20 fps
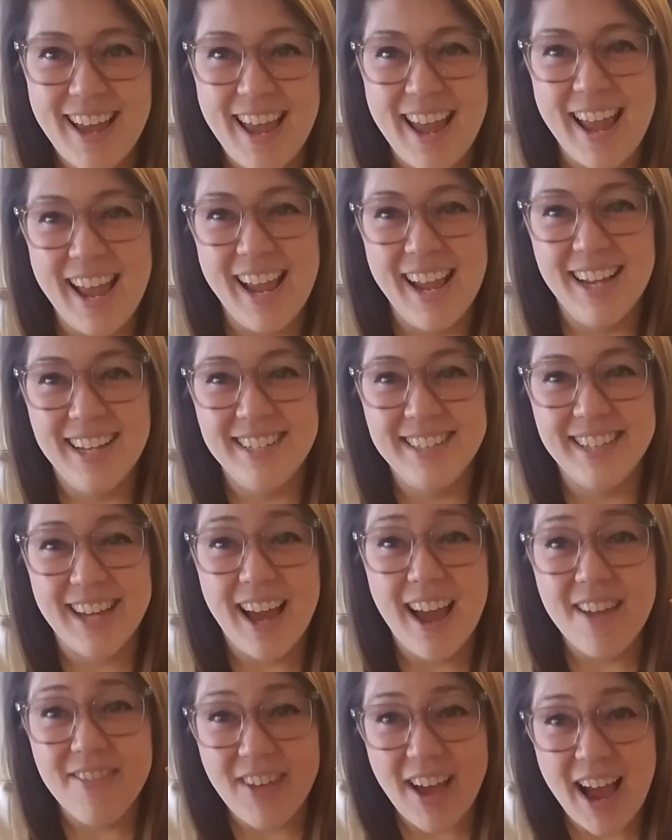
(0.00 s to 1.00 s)
And
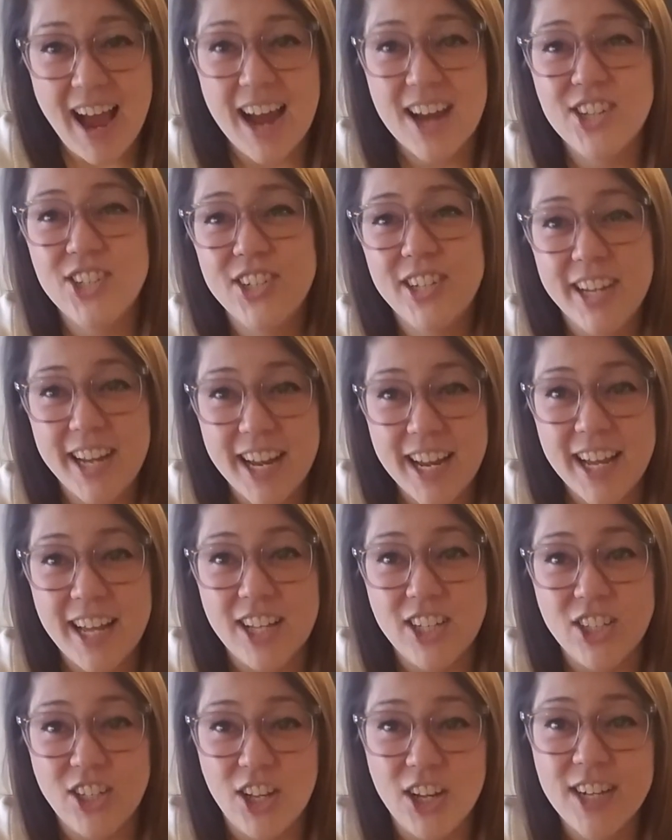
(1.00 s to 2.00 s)
I've actually
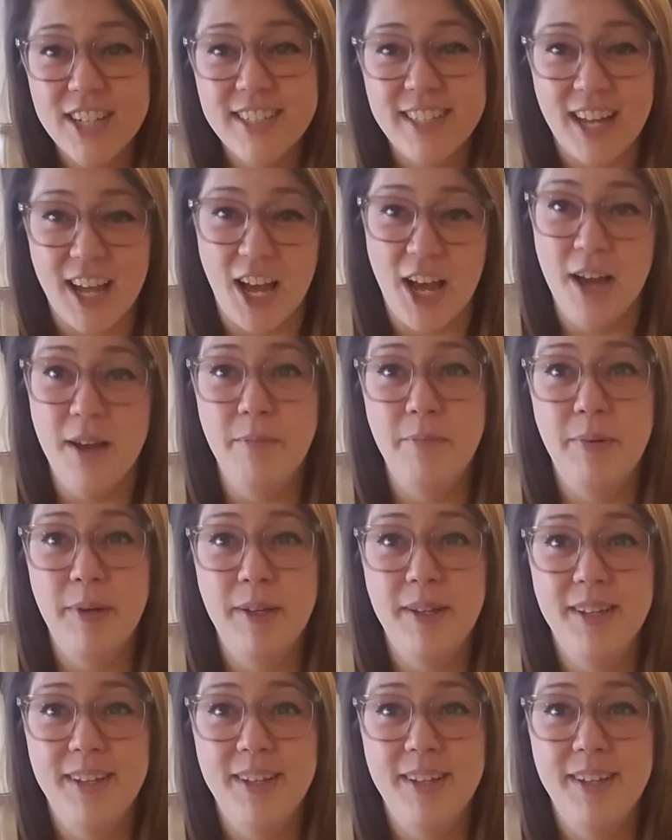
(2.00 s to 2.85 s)
looked up